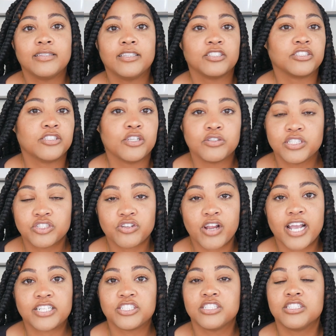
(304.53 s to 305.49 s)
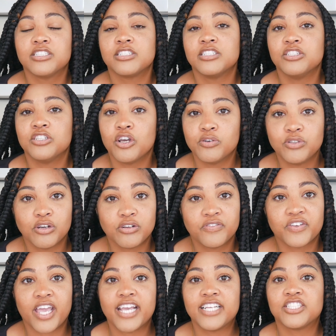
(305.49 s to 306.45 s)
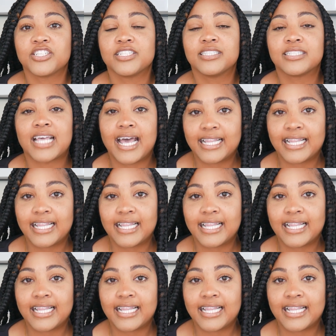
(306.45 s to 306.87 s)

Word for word: There's no distractions, no notifications.